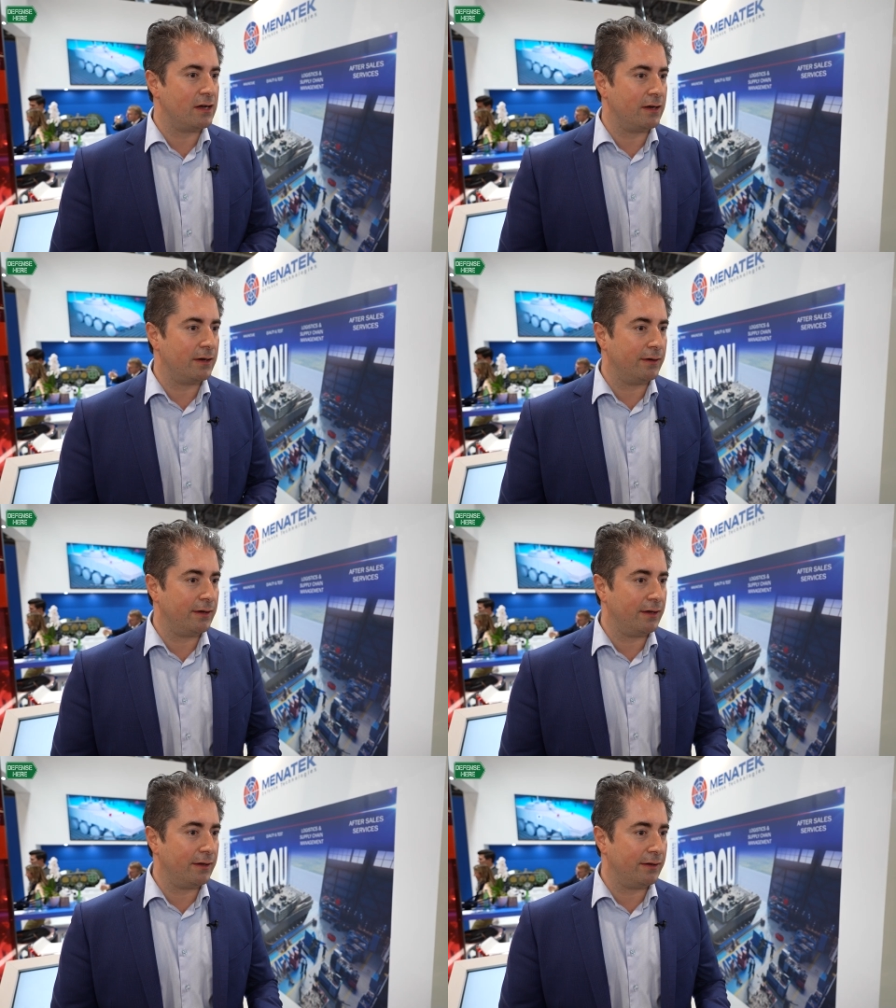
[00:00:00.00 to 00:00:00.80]
Uh,
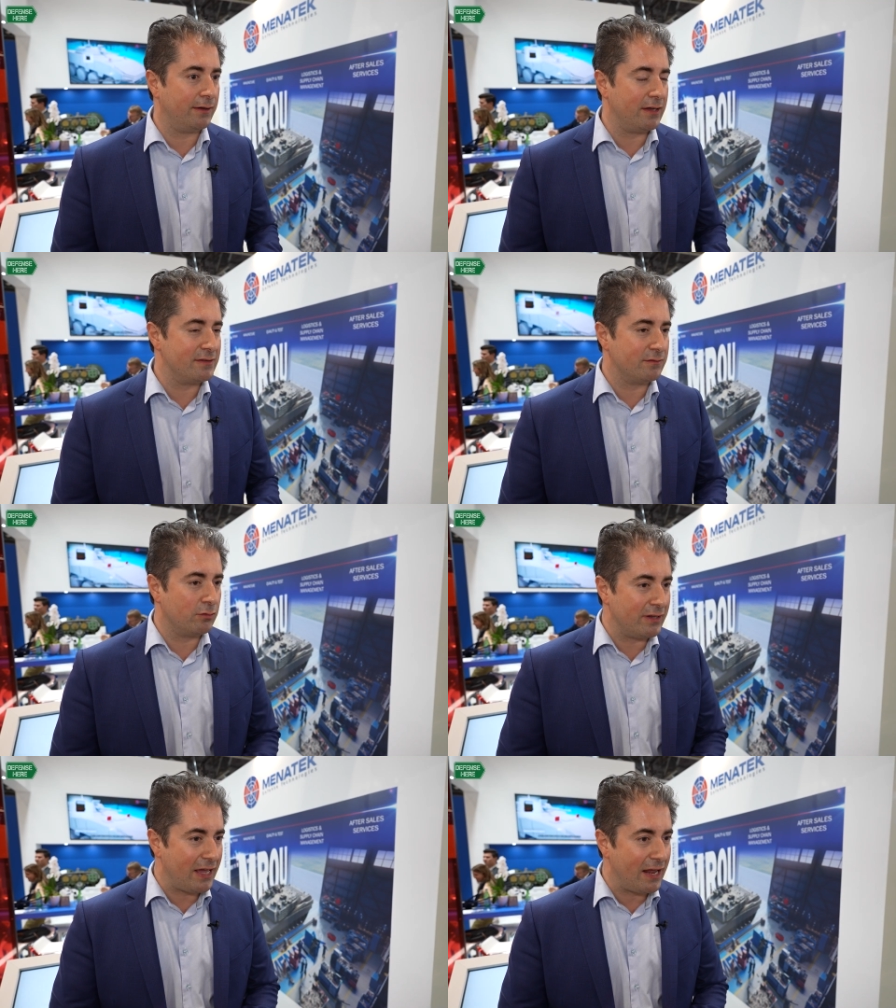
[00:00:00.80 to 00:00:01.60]
eh, it
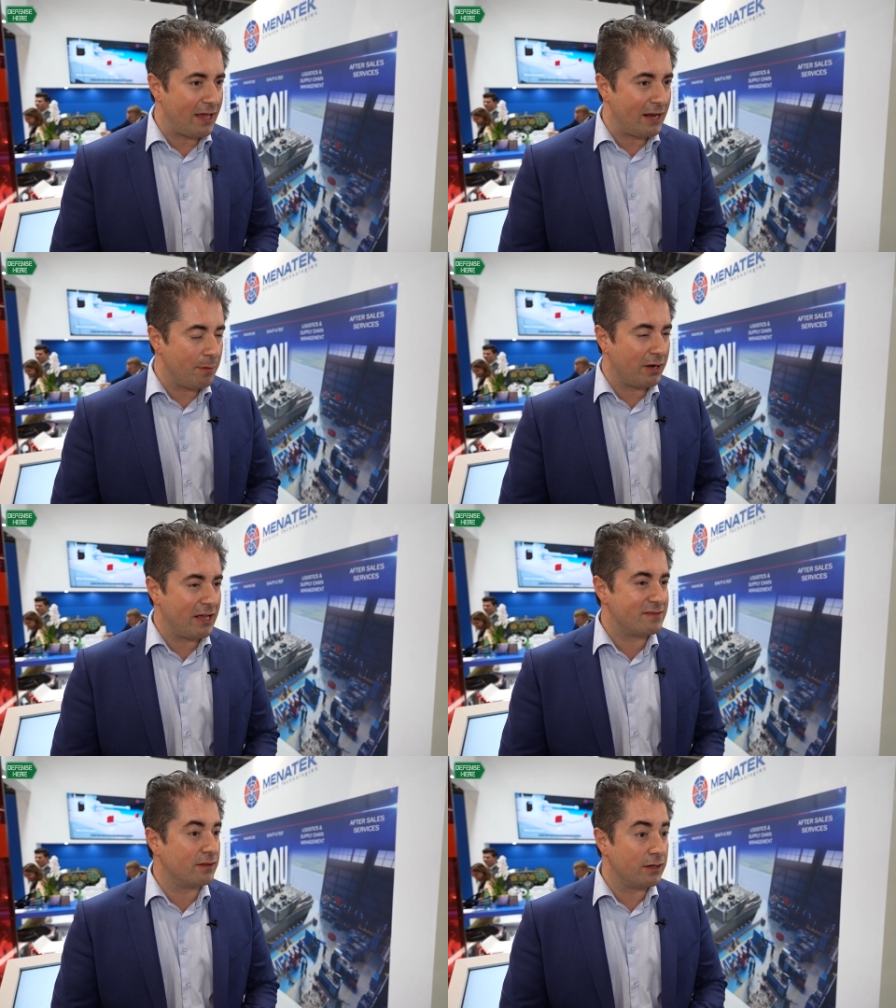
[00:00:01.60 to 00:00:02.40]
really
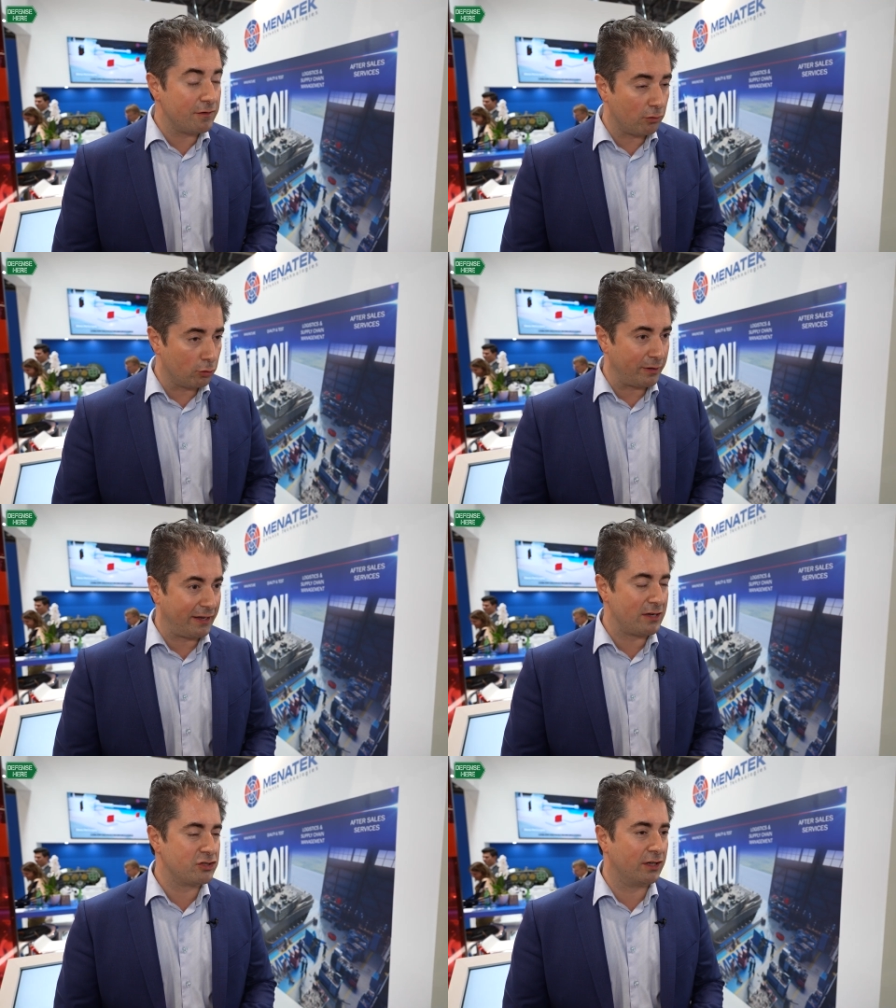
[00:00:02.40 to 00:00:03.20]
eliminates the need for
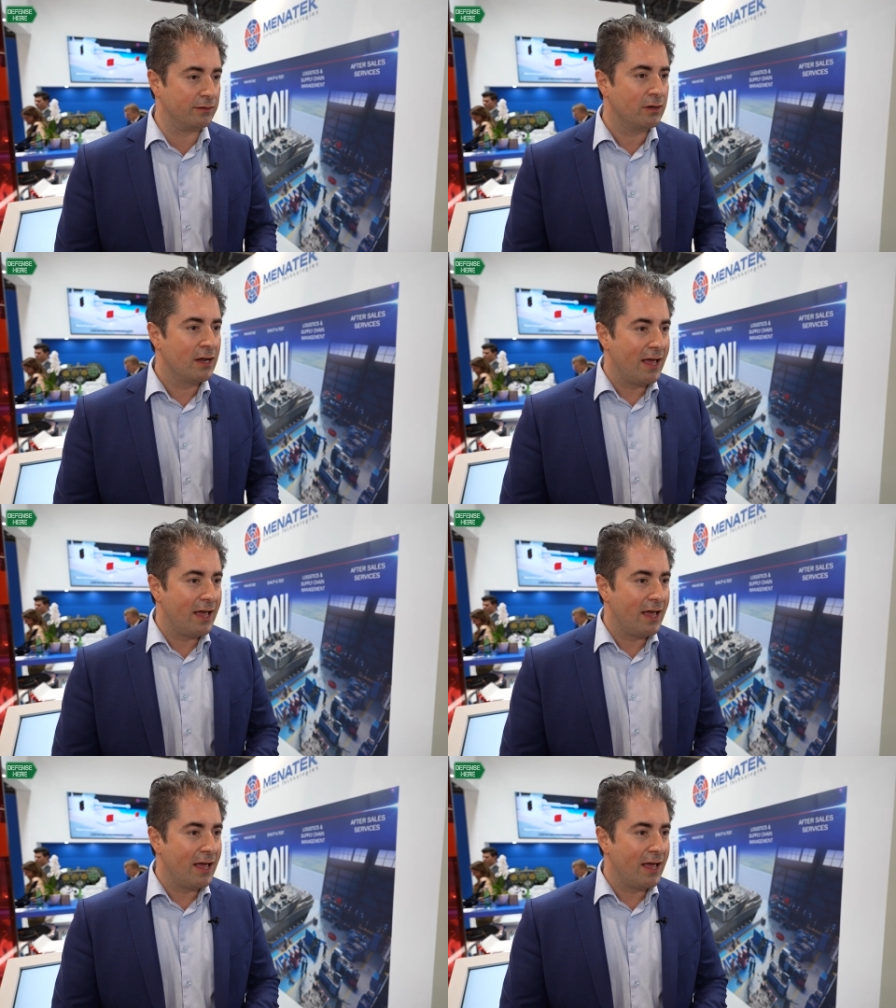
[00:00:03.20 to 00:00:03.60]
lubrication